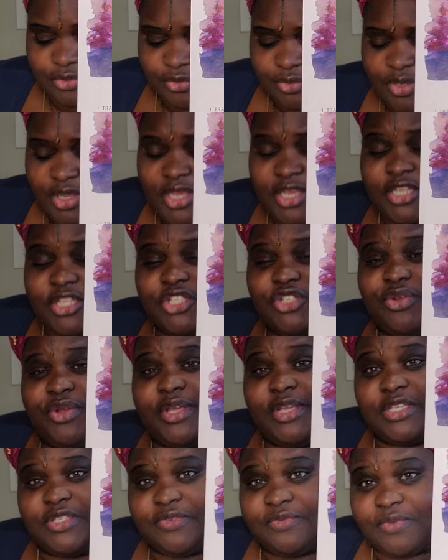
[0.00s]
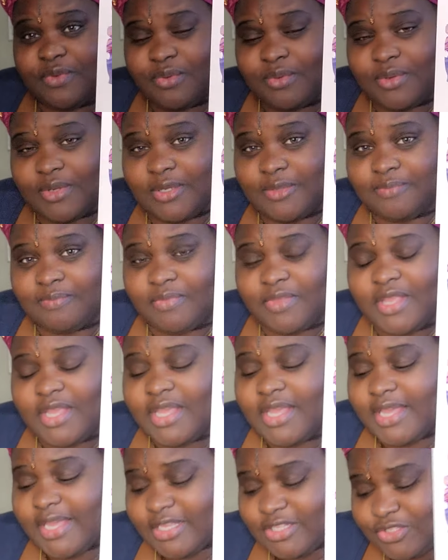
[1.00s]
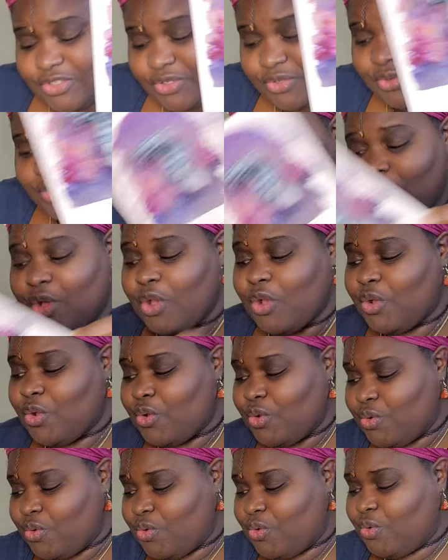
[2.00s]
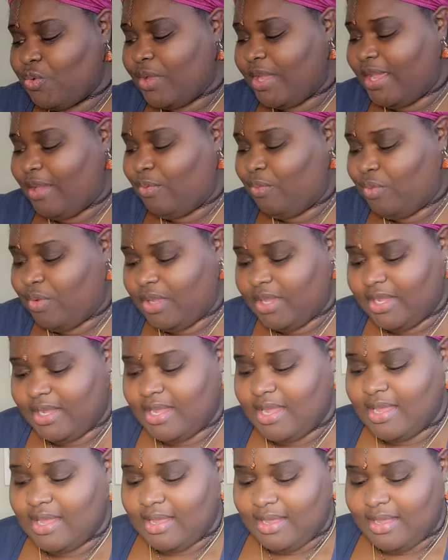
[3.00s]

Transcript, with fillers: to transform into who and what